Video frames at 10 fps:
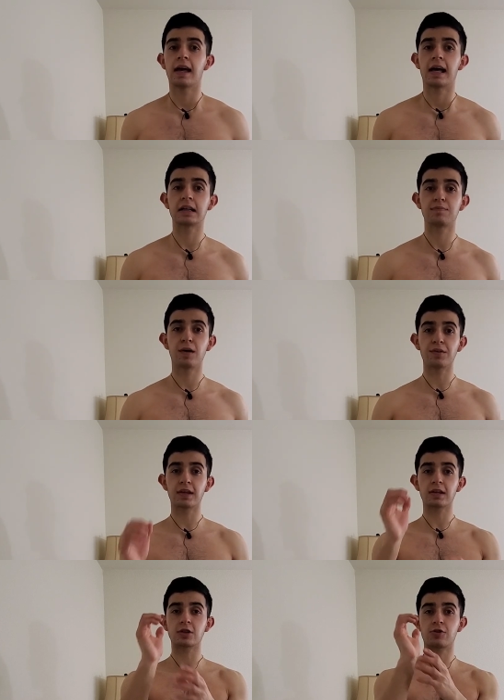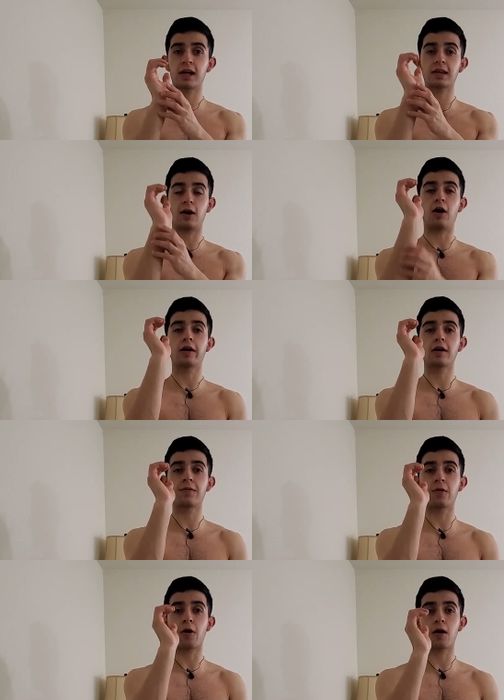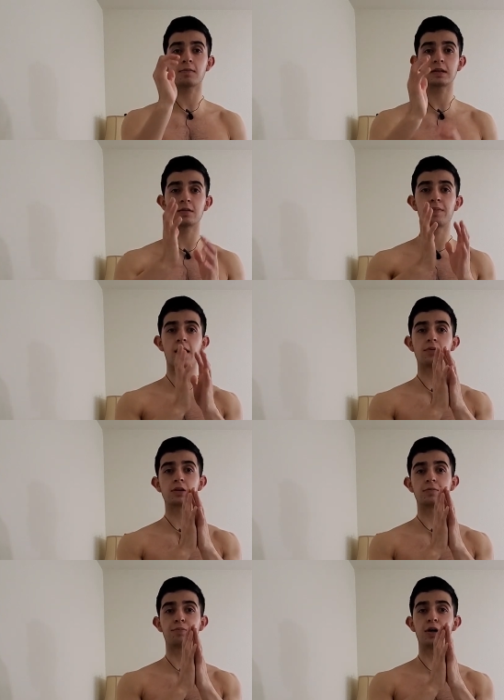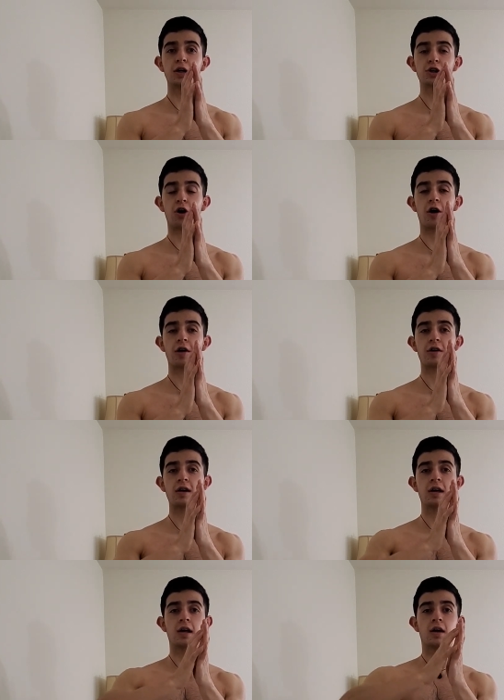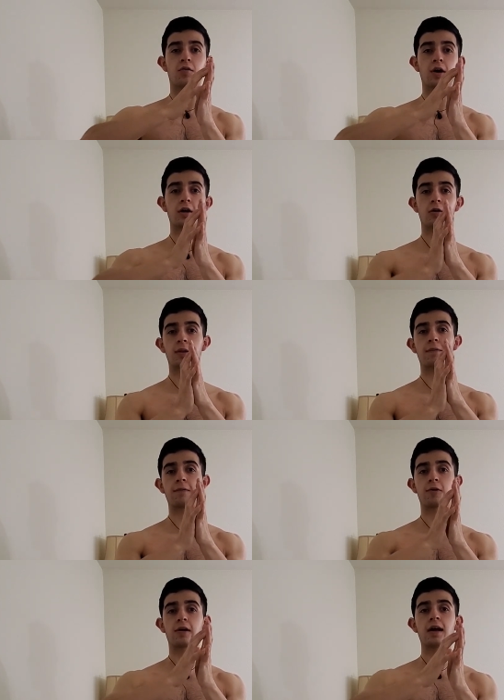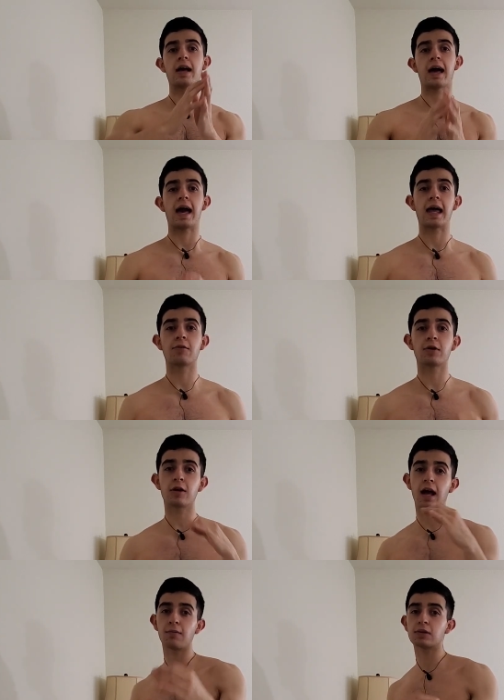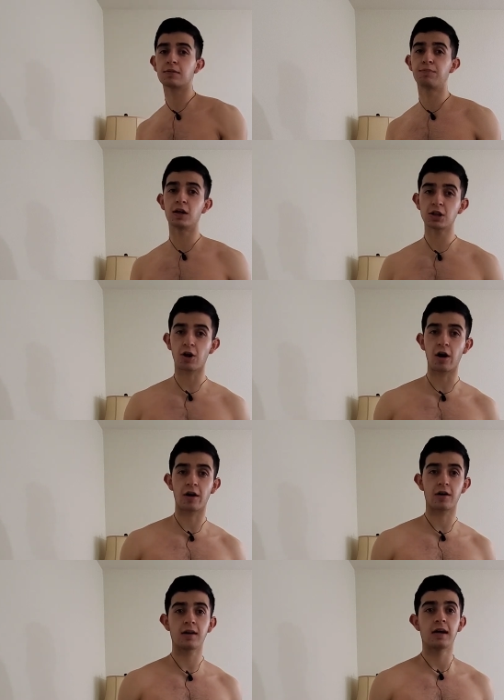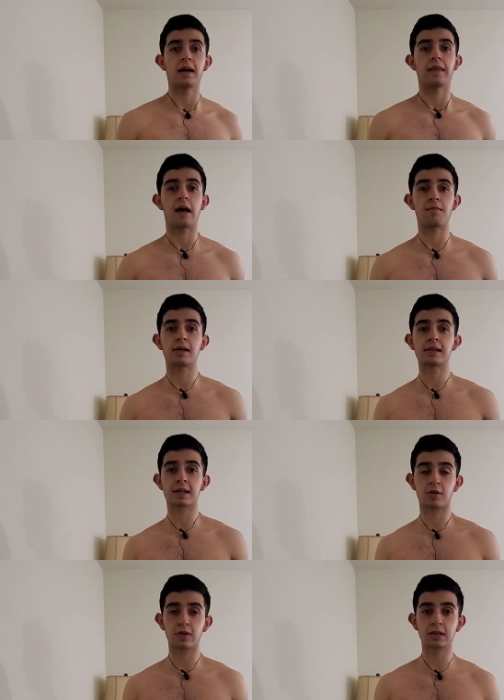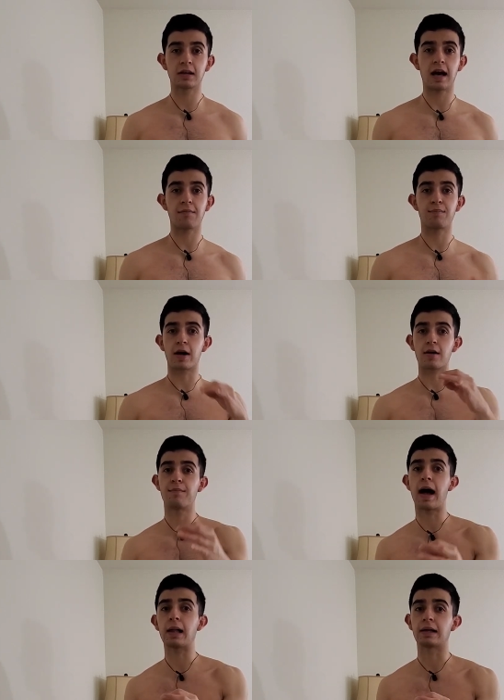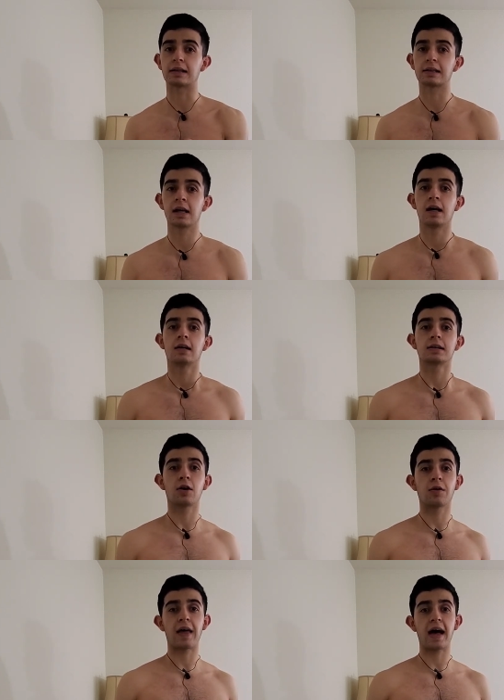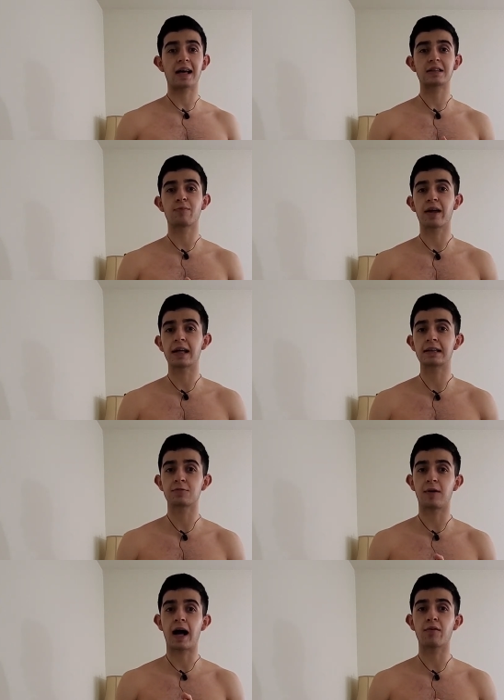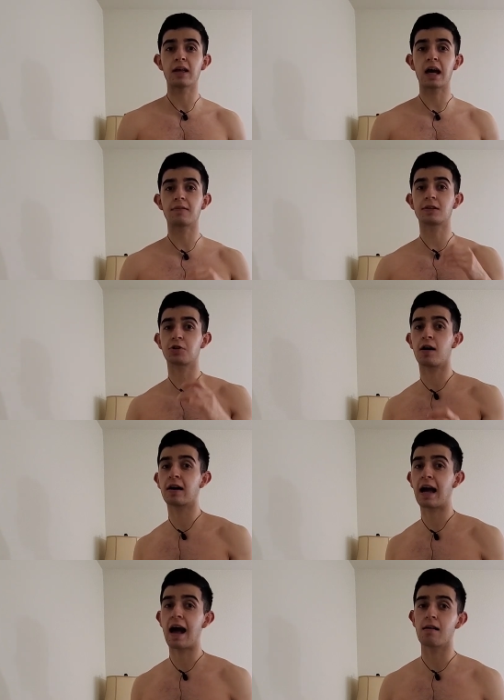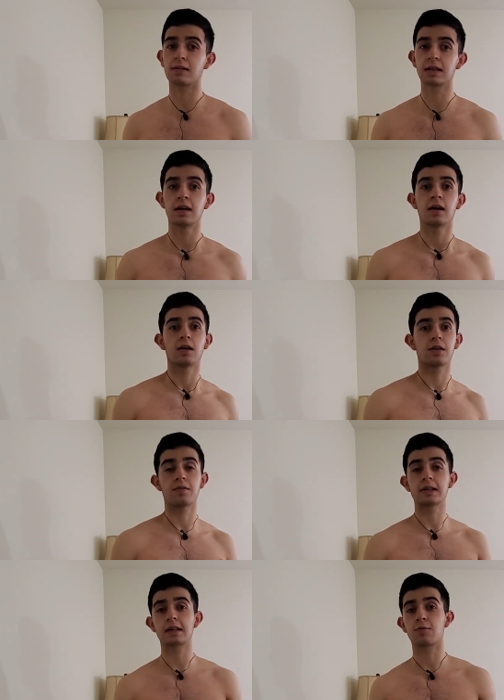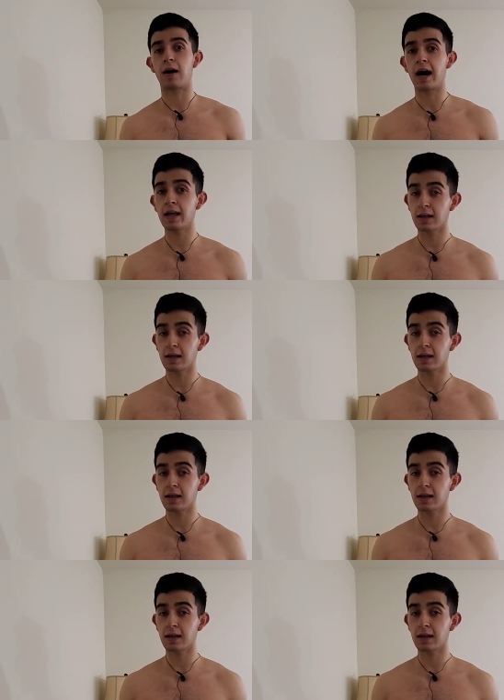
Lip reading: is building the strength on your forearms to be able to push harder when you're on the floor. And when you're able to push harder, that means you're going to have better balance. So that explains why we have strong calves. The reason why,